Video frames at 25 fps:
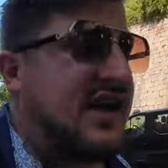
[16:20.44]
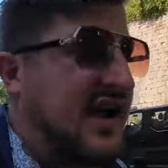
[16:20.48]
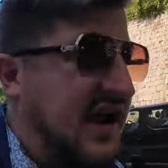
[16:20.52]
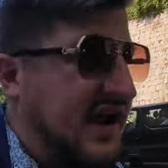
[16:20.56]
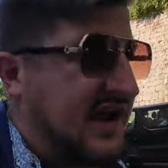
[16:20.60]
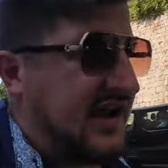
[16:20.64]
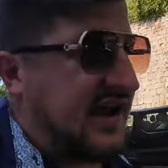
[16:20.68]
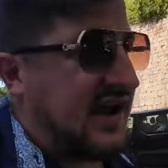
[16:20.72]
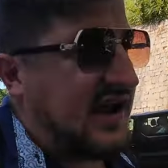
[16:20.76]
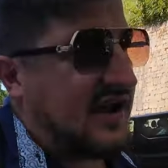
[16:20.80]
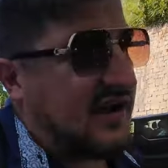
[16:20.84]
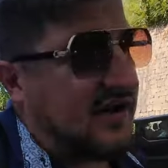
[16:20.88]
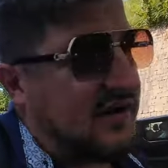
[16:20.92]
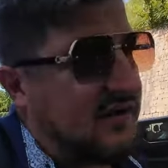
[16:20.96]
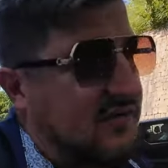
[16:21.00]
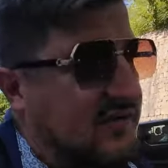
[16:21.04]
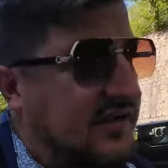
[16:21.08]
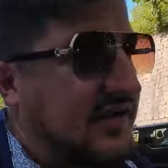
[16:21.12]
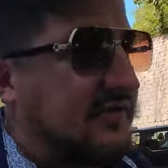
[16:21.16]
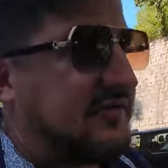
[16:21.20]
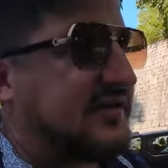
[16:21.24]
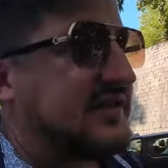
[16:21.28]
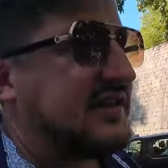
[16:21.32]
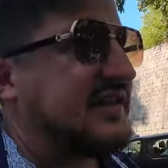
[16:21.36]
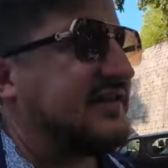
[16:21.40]
And now
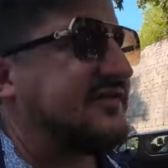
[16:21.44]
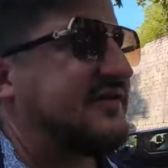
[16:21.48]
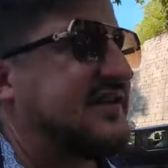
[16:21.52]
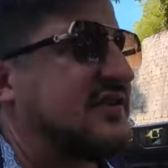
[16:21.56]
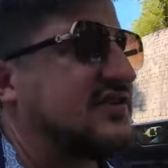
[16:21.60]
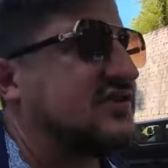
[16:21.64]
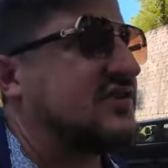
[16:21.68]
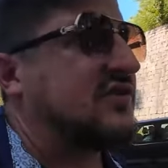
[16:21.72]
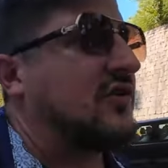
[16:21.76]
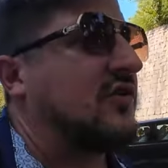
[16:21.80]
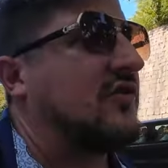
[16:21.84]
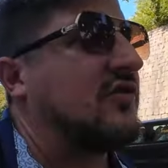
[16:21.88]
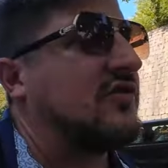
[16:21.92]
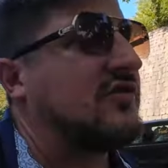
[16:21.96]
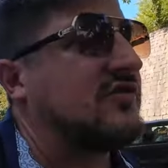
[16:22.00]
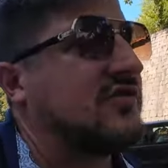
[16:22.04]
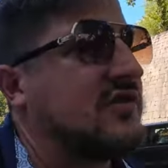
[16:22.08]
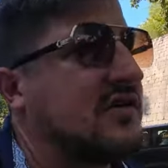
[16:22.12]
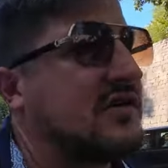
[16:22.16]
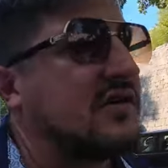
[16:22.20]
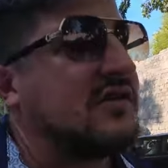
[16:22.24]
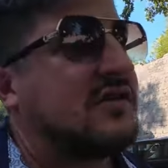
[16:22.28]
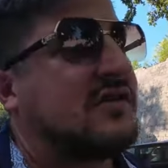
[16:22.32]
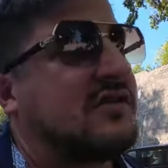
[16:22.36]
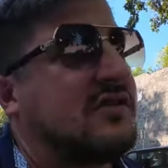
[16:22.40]
that we live in
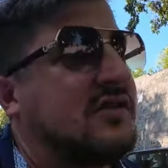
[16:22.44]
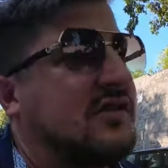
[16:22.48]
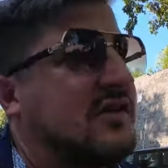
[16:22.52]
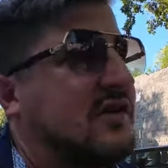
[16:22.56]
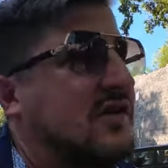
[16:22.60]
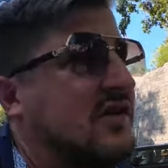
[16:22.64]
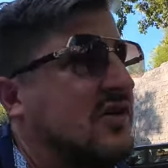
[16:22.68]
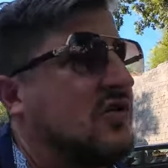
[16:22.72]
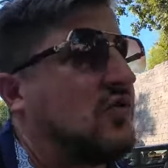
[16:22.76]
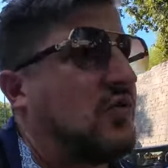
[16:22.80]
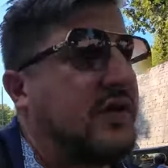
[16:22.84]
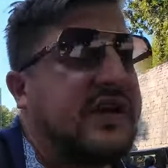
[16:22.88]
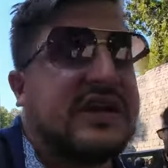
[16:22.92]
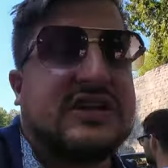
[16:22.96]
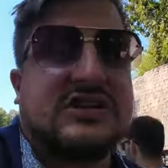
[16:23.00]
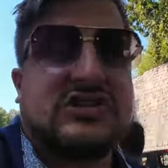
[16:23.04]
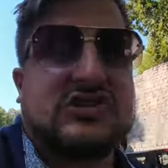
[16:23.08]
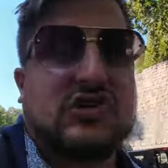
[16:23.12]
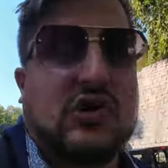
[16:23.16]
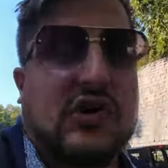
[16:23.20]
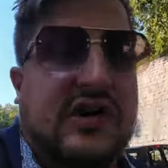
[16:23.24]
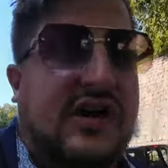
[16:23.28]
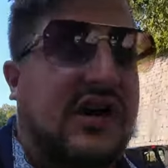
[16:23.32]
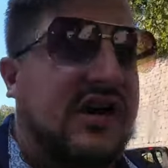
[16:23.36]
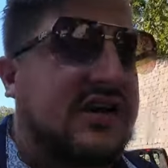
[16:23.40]
Okrug, we
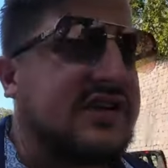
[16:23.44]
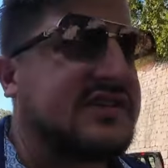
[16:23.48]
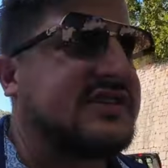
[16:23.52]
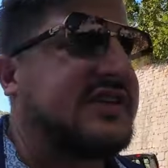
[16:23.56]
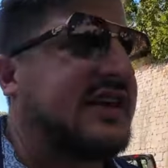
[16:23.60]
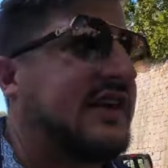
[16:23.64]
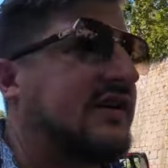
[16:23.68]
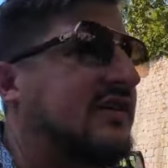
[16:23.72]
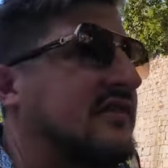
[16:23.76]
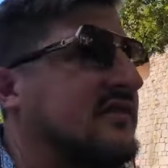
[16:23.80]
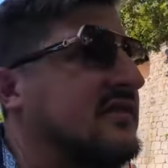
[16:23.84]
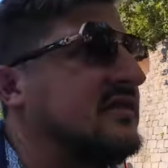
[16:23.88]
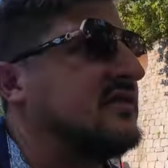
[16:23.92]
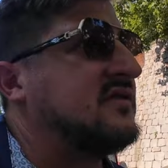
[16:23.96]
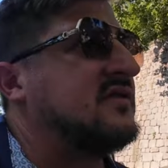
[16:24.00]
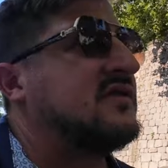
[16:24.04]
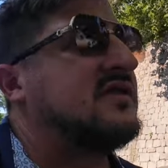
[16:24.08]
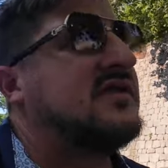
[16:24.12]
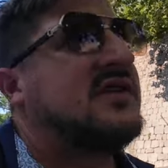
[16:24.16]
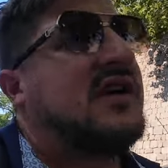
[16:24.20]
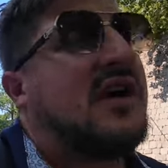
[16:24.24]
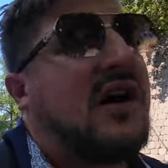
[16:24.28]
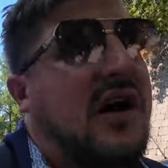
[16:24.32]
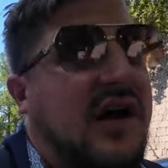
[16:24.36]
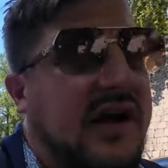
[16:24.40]
enjoy our town
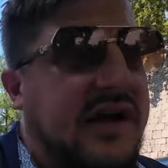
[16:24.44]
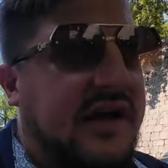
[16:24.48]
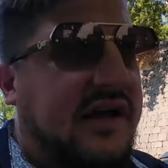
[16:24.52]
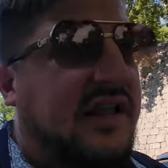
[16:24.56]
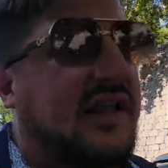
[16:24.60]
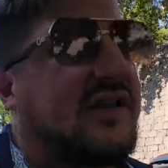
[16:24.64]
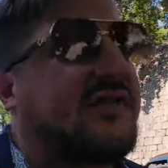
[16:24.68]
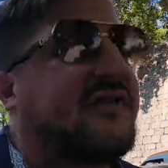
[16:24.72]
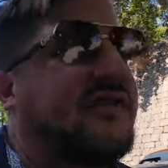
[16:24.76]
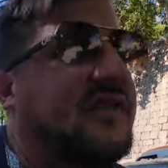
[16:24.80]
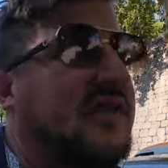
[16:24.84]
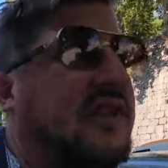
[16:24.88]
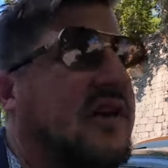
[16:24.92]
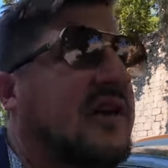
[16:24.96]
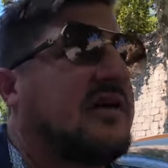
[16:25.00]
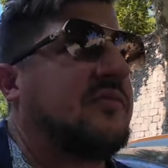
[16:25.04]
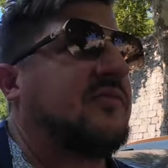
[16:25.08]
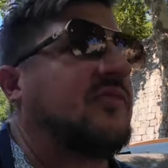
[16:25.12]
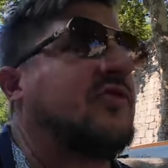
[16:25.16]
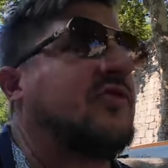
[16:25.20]
a hell of a lot